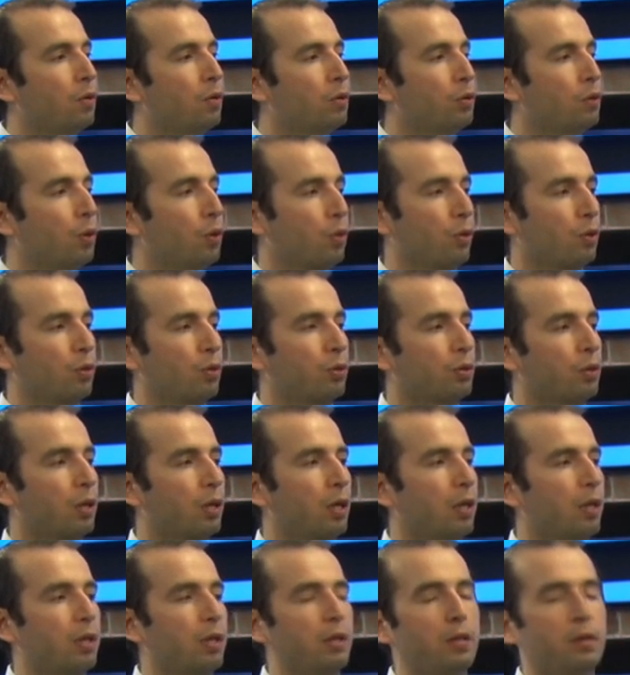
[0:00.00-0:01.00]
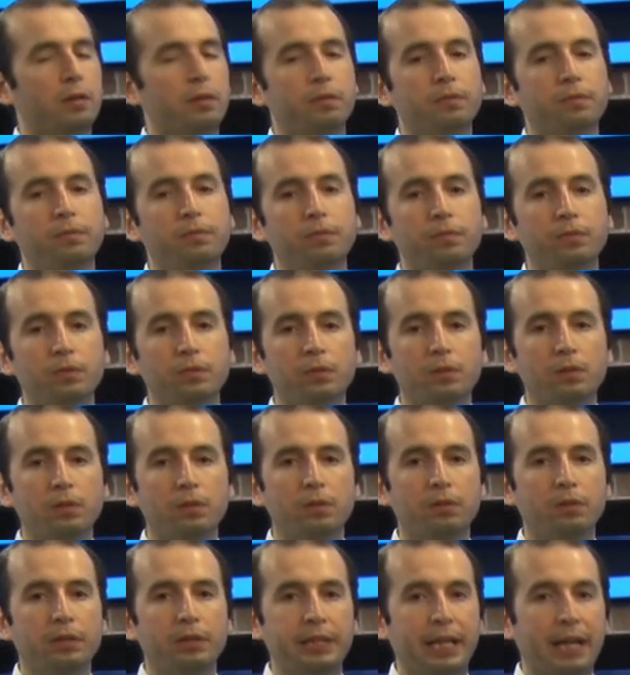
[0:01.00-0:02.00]
your uh,
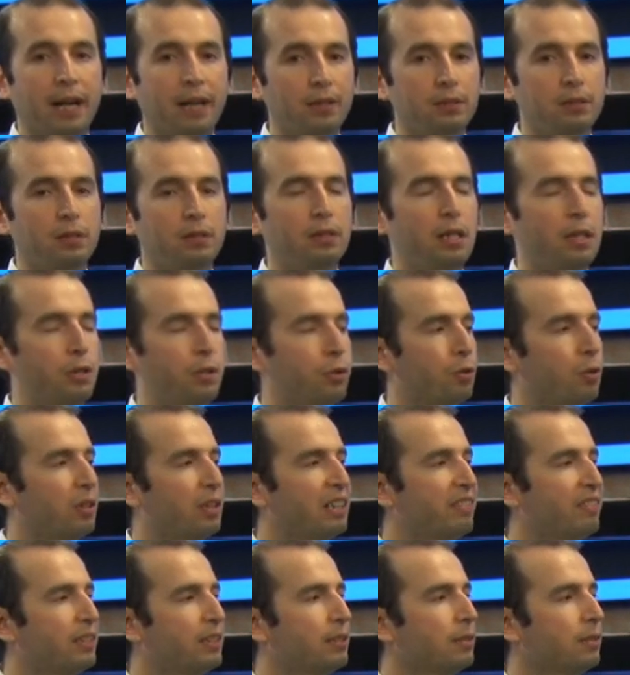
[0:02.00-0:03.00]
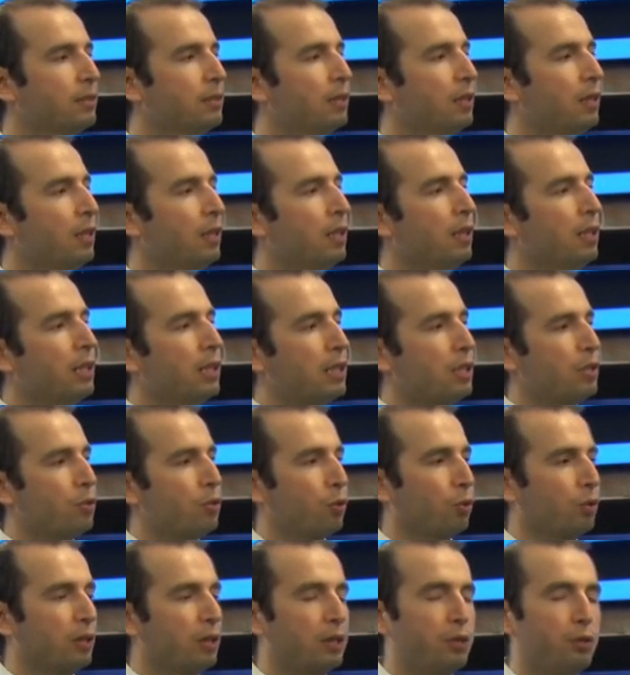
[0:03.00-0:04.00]
reality that you live in
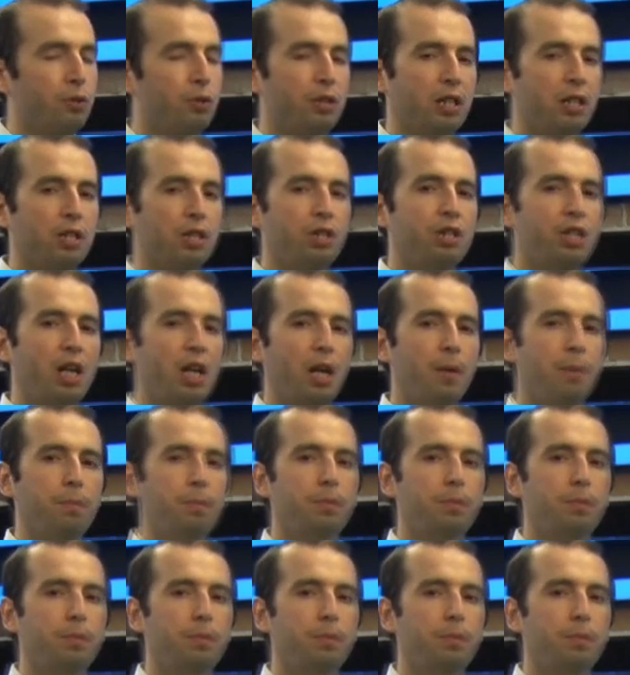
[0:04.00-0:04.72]
so that you can shape